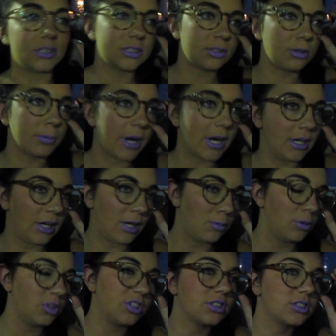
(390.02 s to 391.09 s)
so right now
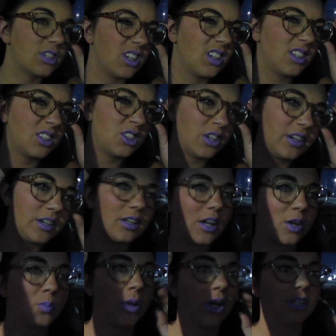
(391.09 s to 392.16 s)
we're just gonna try to
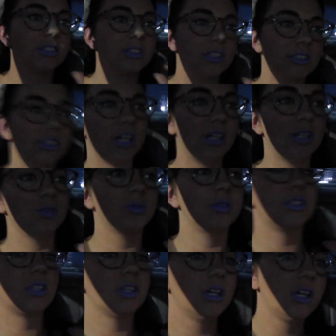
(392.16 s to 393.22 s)
like pace
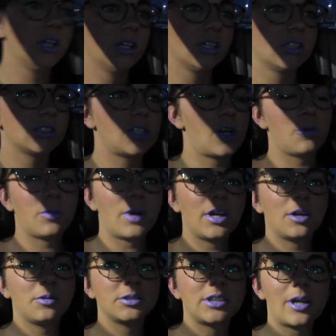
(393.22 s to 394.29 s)
ourselves. So right
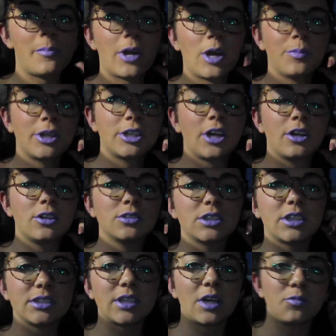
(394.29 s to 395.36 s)
now we're stopping at McDonald's
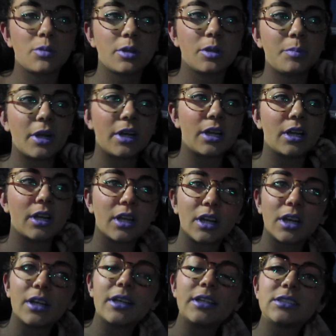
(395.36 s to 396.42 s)
because I have a really bad headache
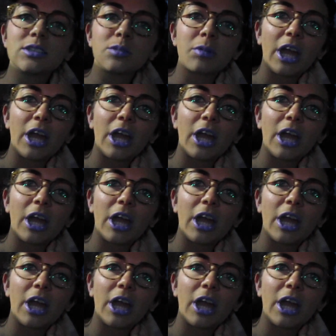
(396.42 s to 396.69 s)
and I need some